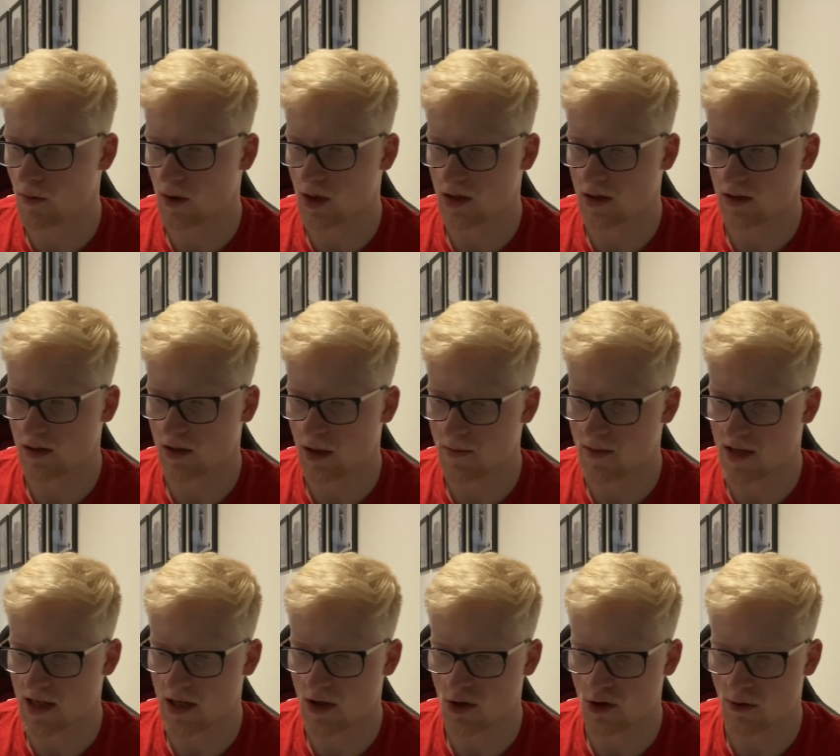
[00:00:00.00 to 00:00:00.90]
one of the
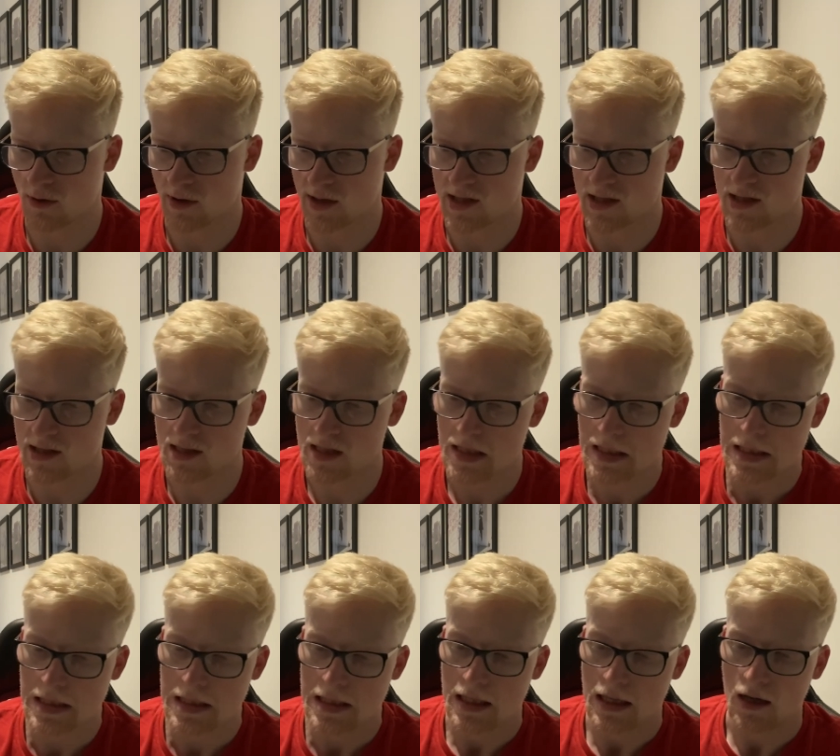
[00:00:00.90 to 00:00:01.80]
clubs interested.
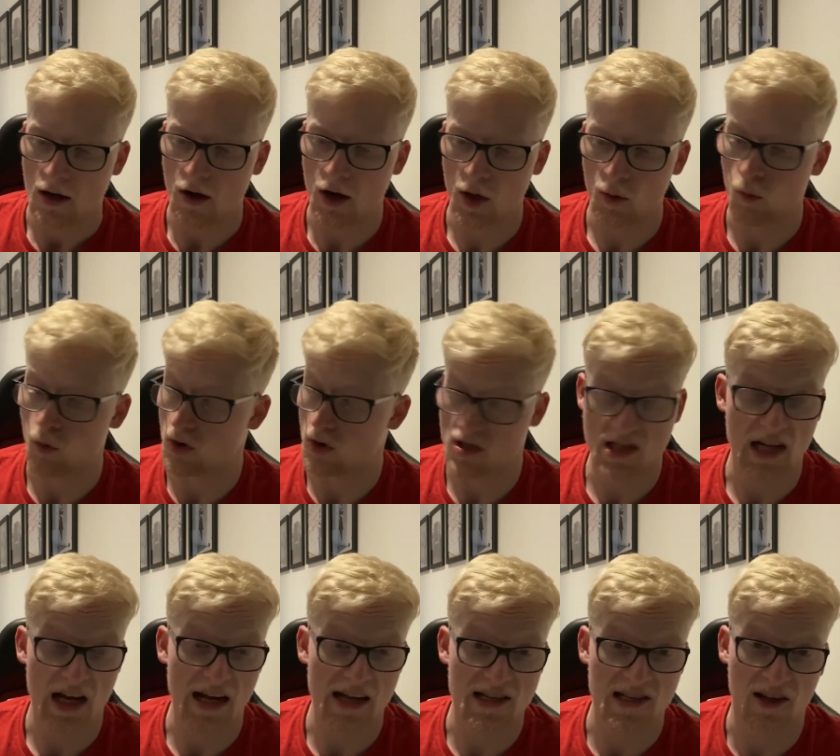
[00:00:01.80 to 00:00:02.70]
I would
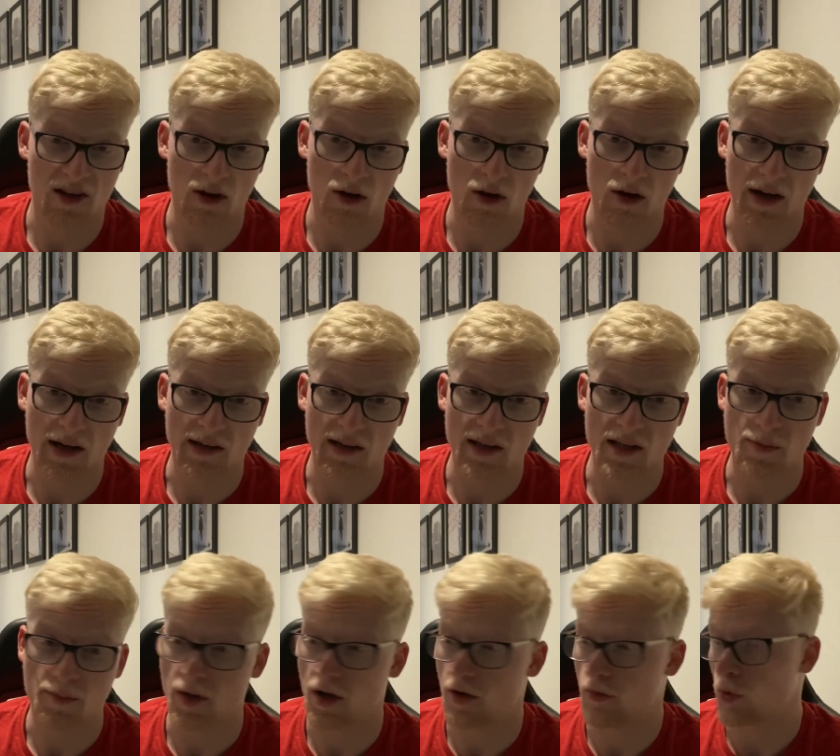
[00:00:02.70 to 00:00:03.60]
say it's unlikely,
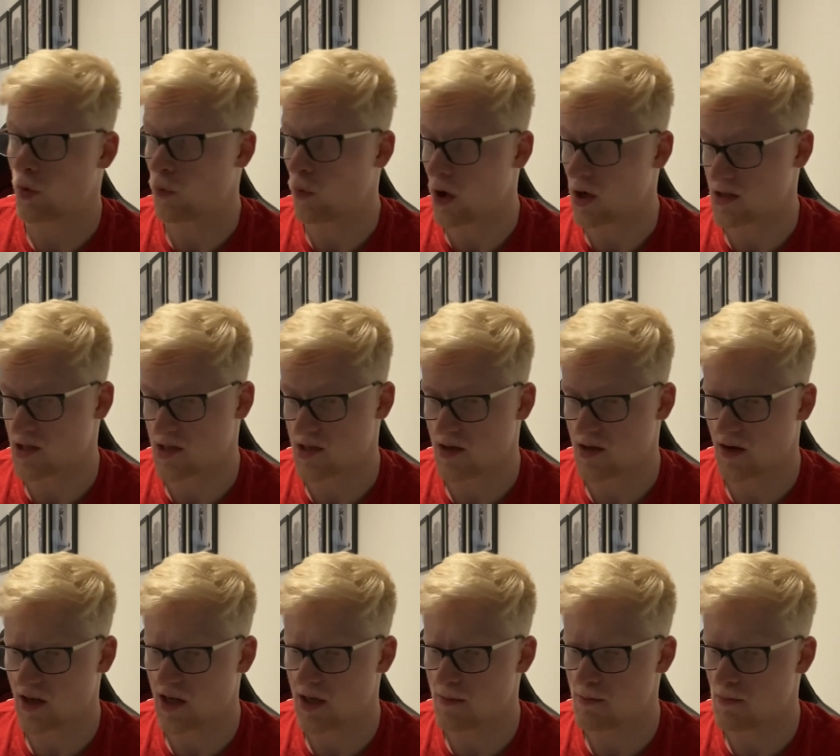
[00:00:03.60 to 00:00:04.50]
but if we were to
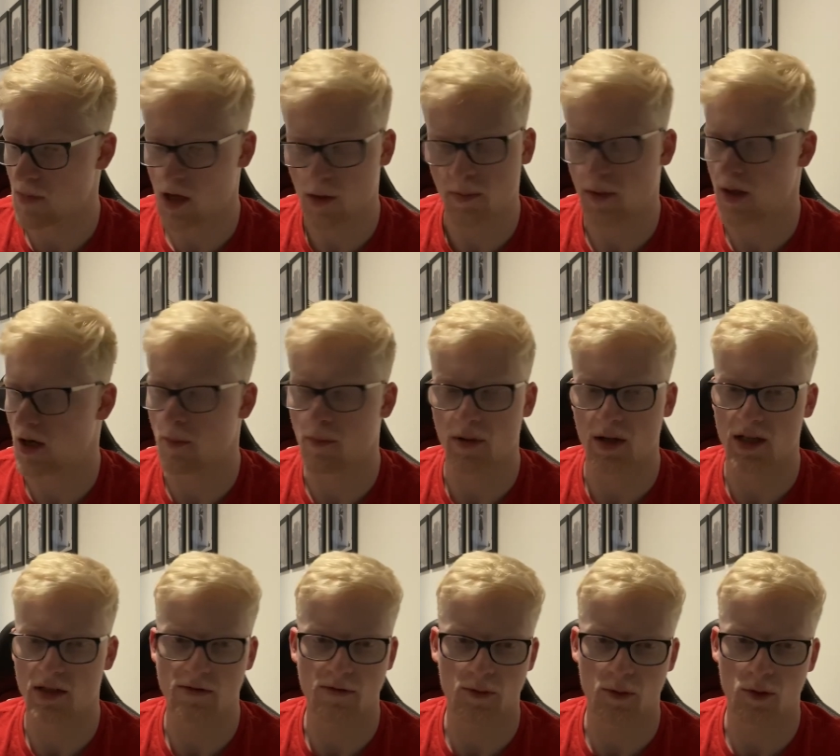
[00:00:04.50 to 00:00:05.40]
sign him, it'd be
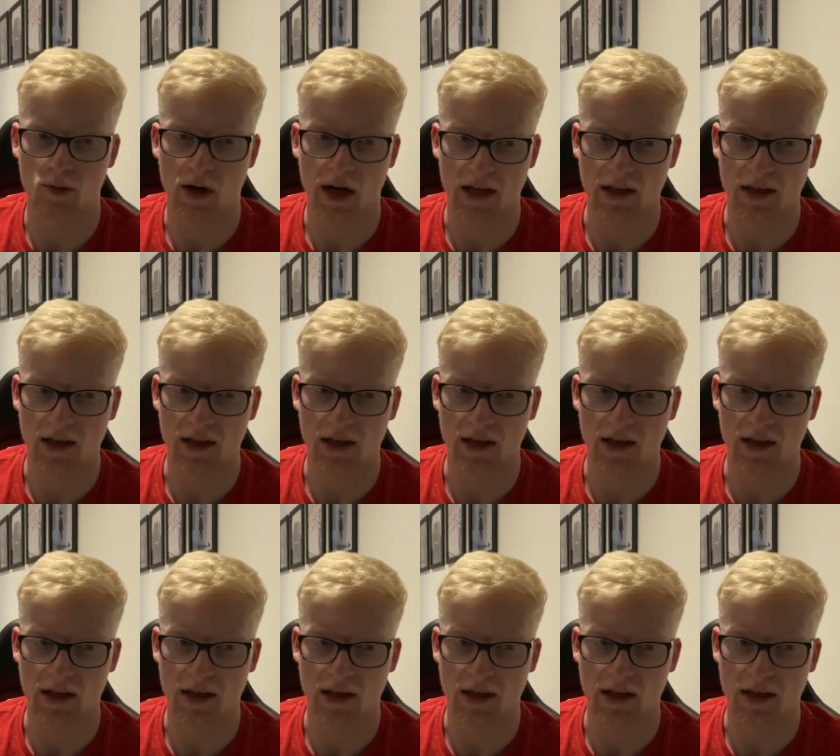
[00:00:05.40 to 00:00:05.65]
unbelievable.